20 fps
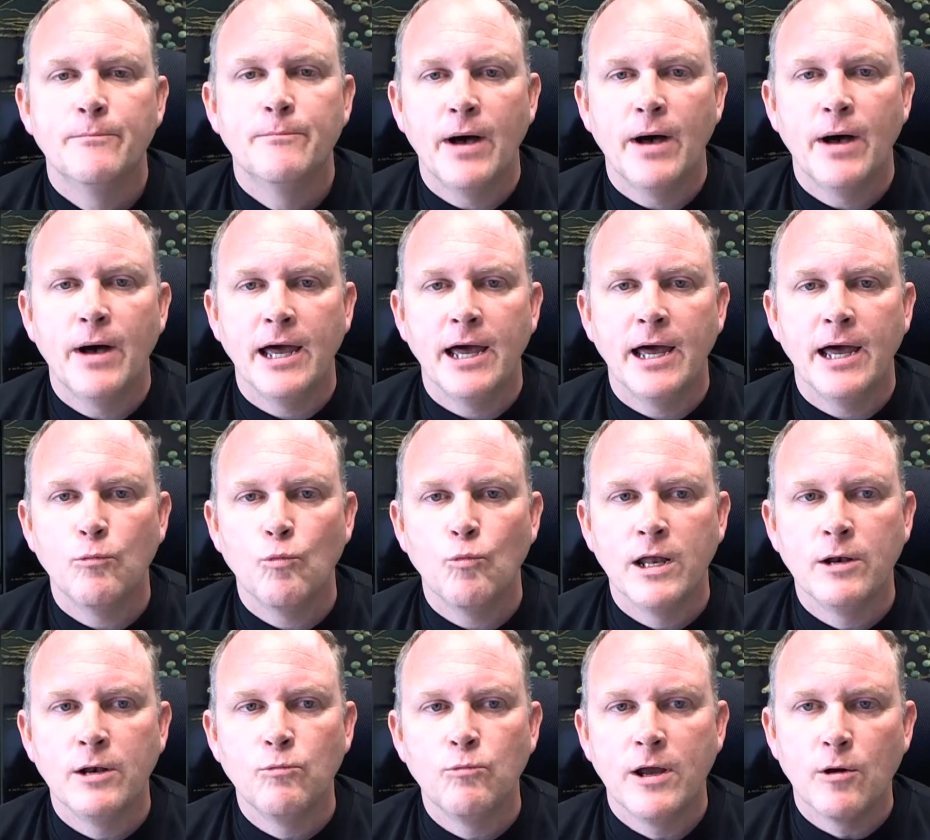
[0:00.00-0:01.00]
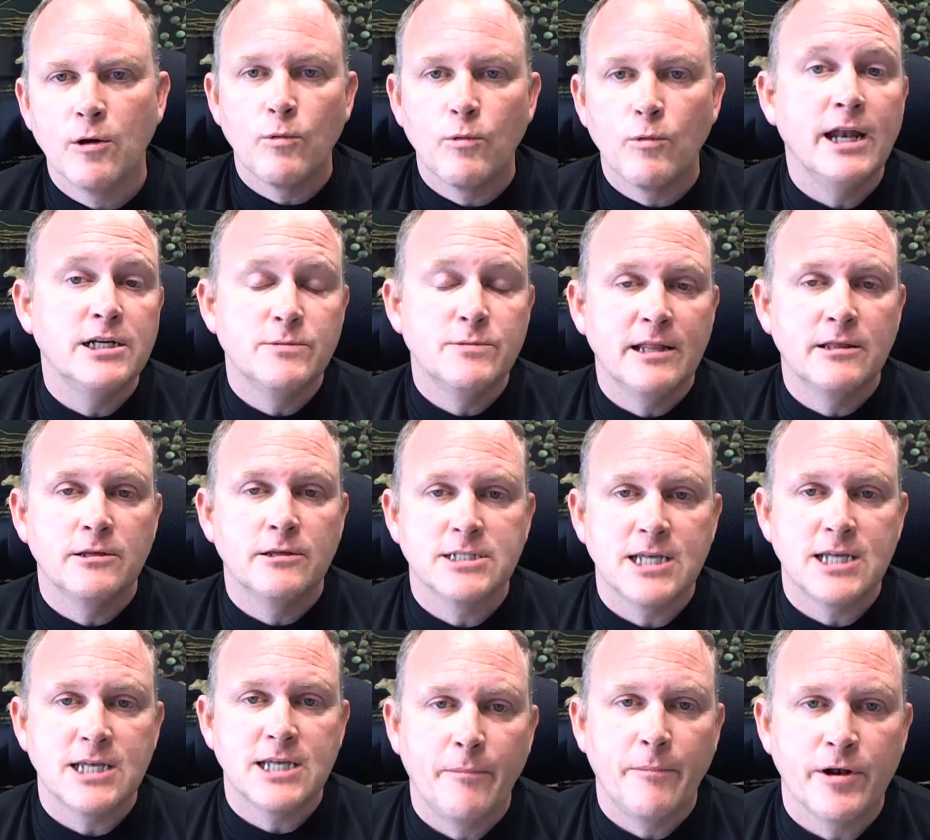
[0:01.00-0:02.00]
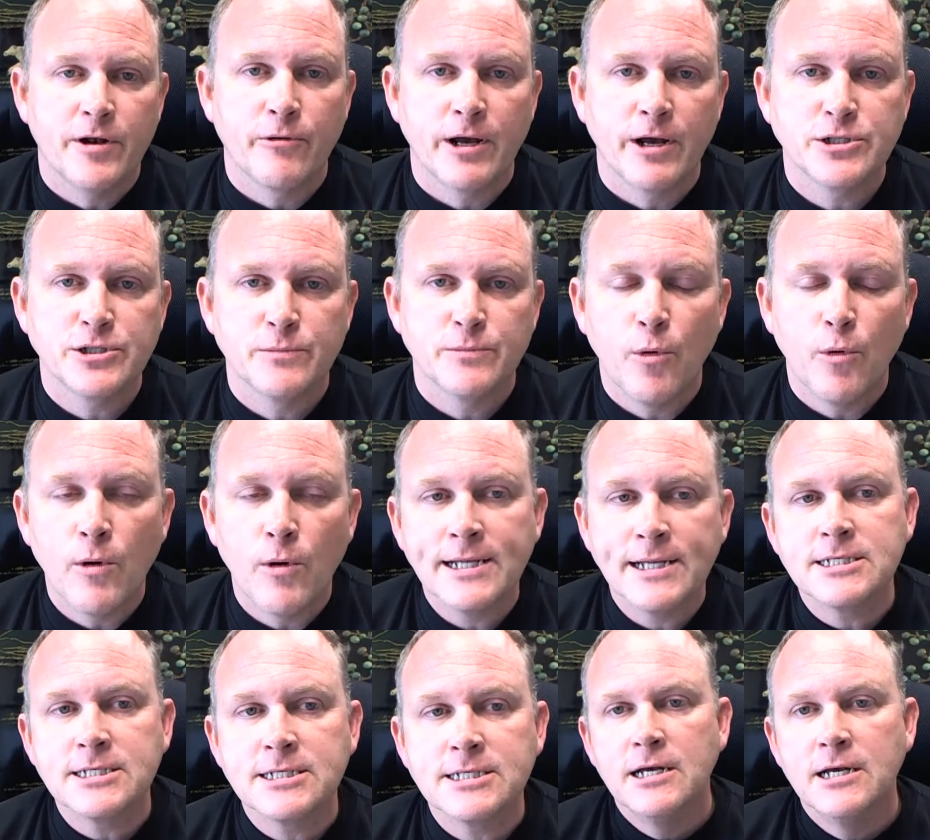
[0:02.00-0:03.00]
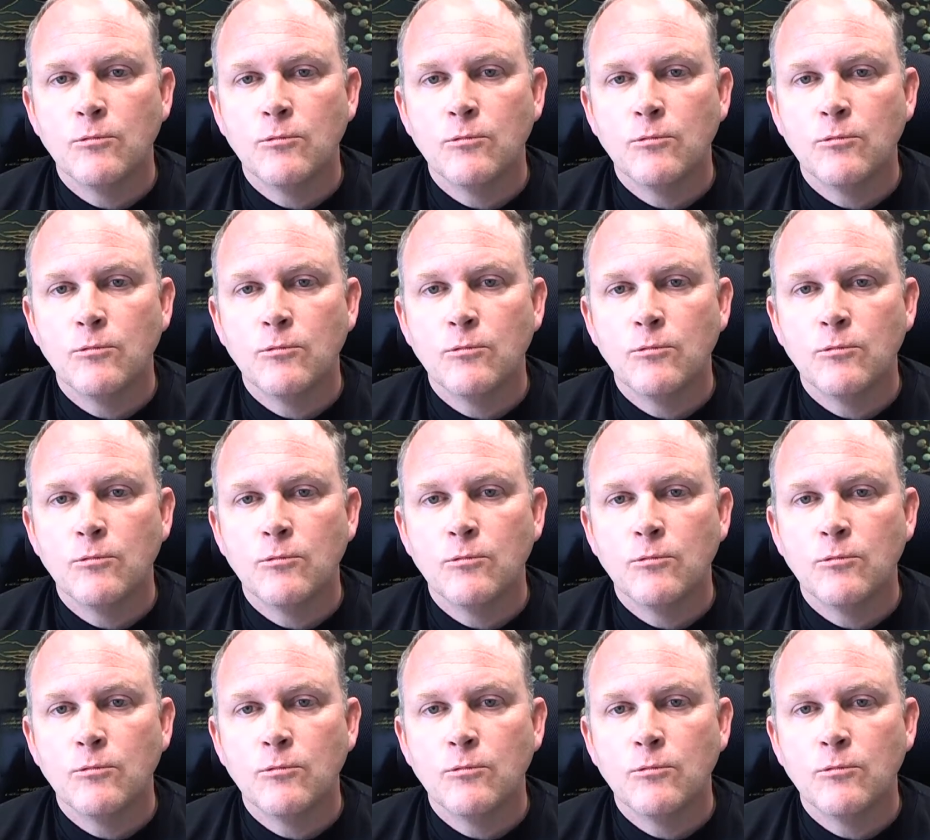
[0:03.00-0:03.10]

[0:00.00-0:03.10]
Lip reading: but when we are ready to make those type of integration points,